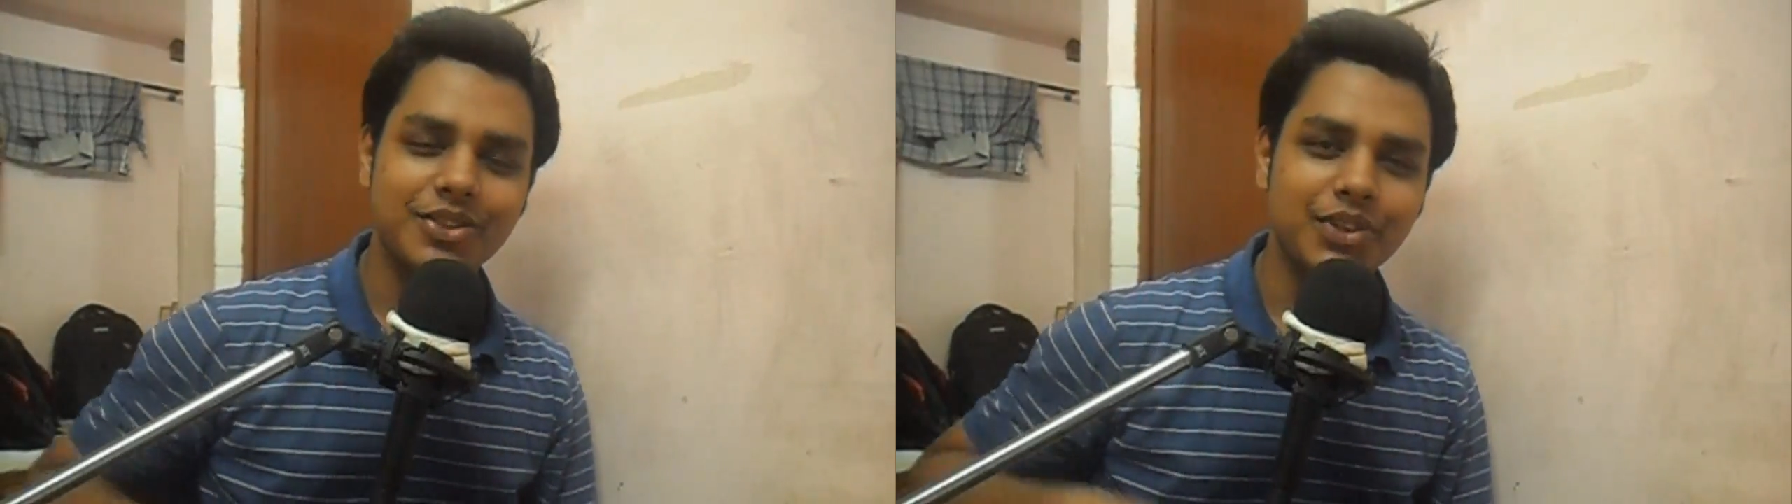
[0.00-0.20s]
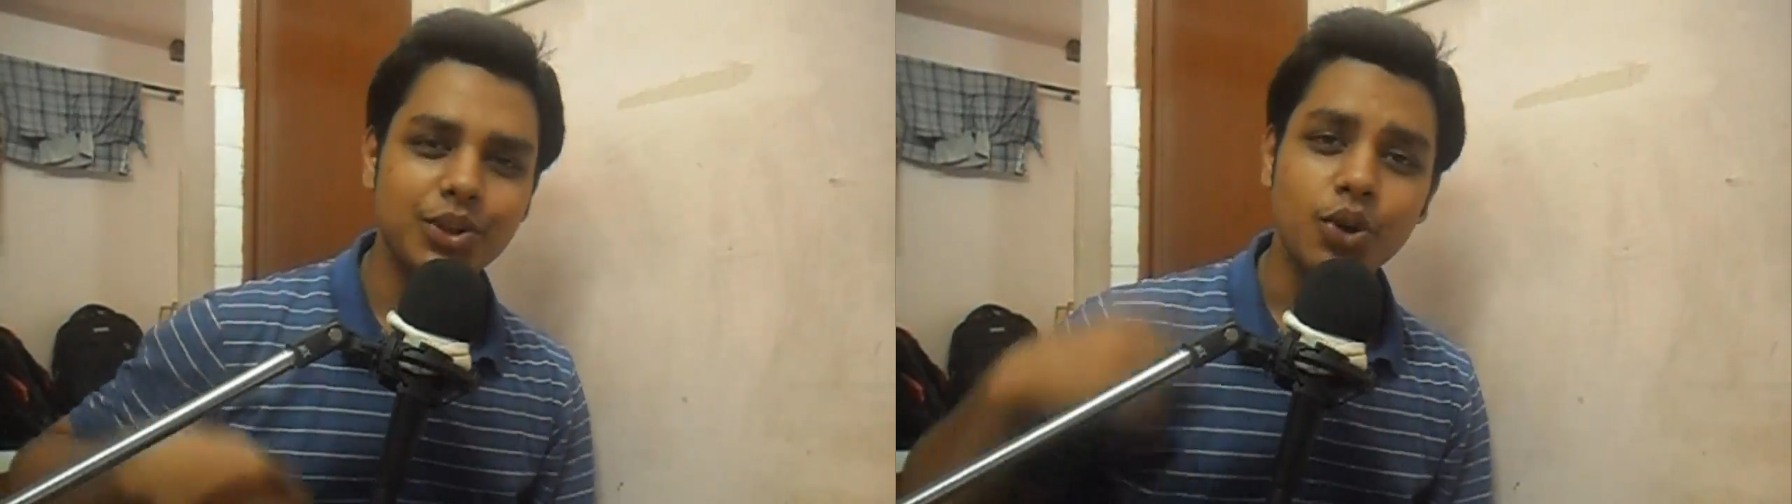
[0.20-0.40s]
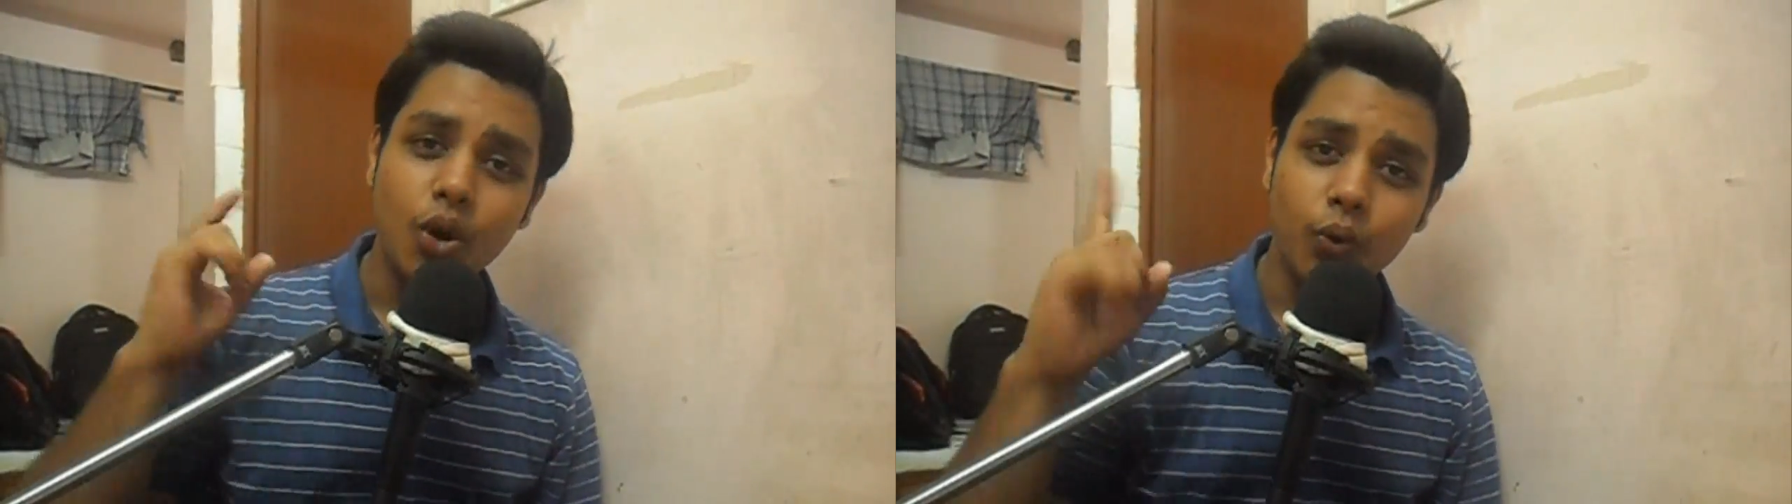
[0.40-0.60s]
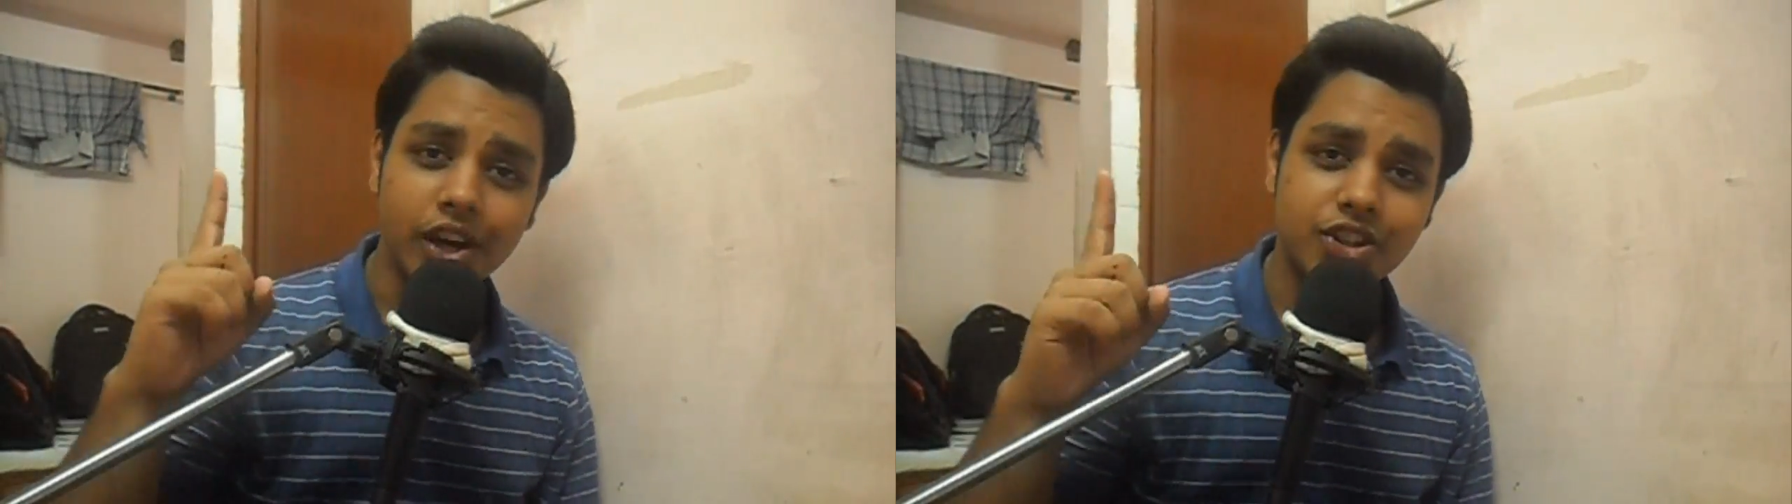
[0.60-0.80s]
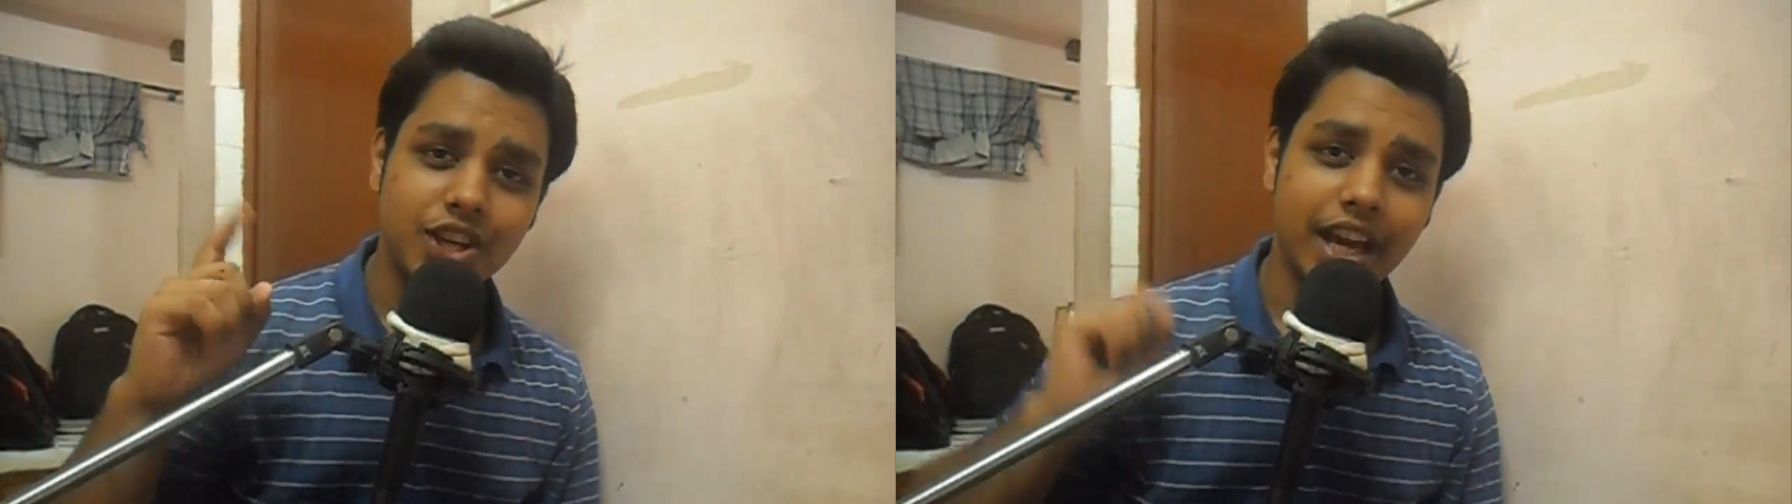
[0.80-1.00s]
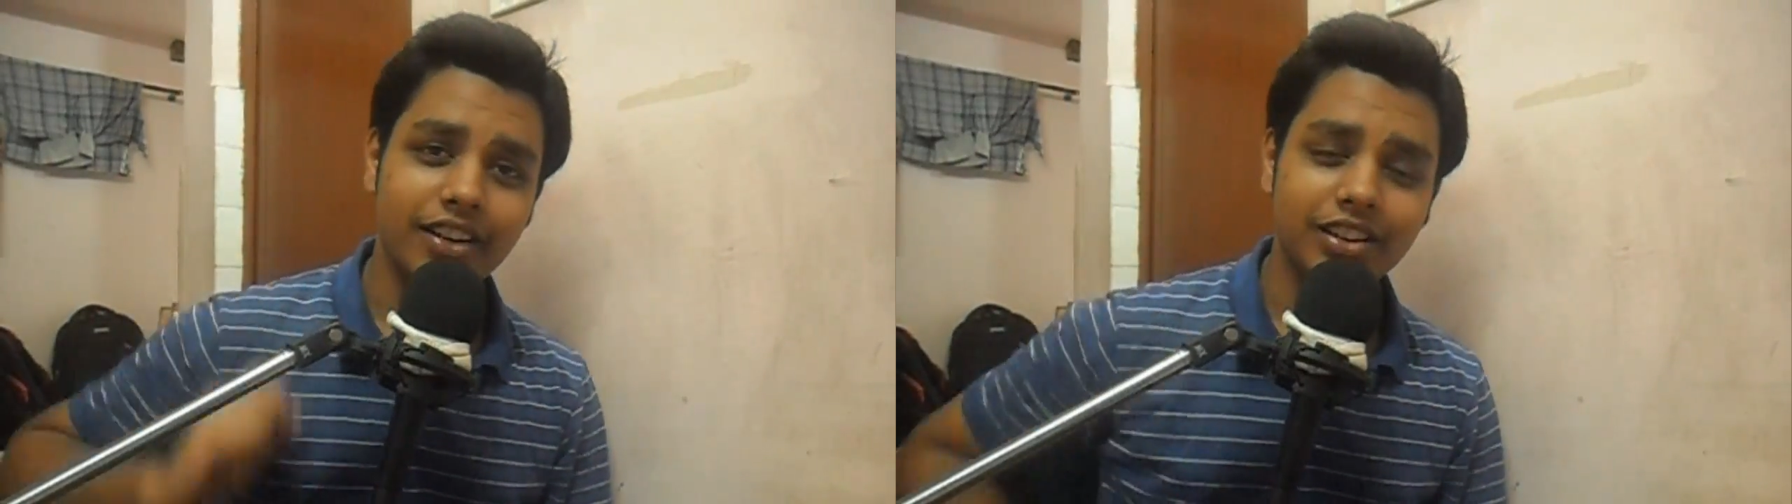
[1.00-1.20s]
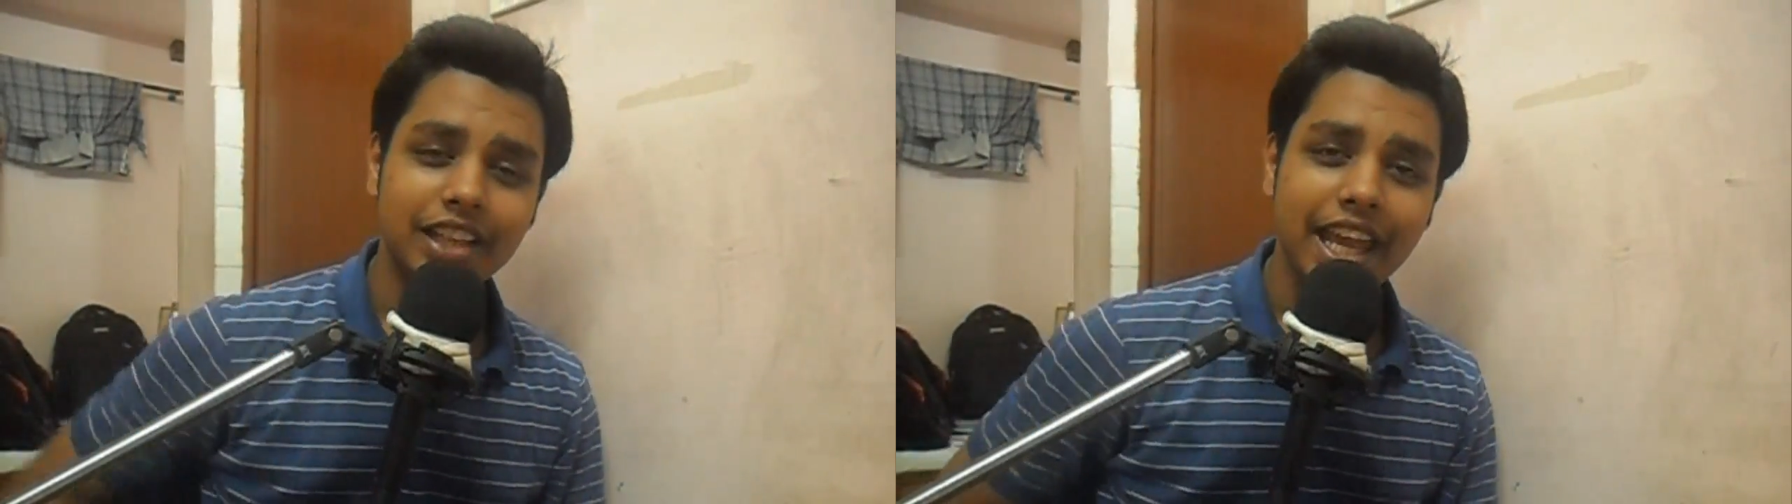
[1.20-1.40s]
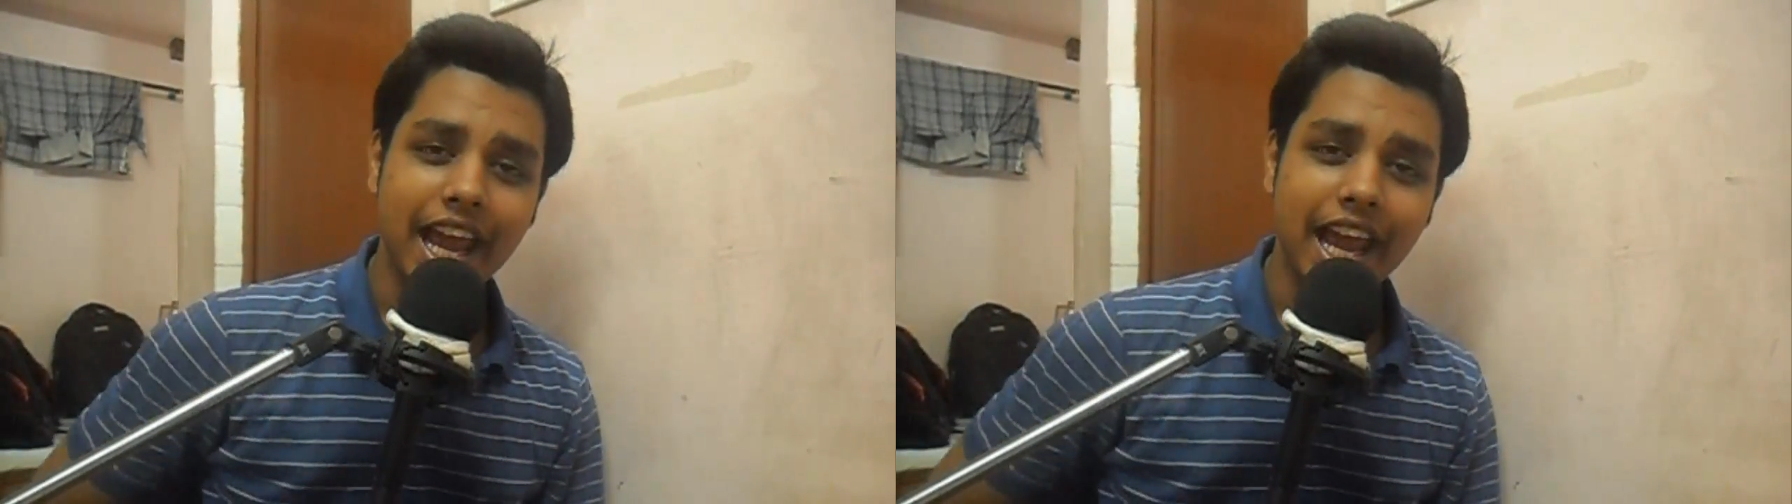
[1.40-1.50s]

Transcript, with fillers: review one channel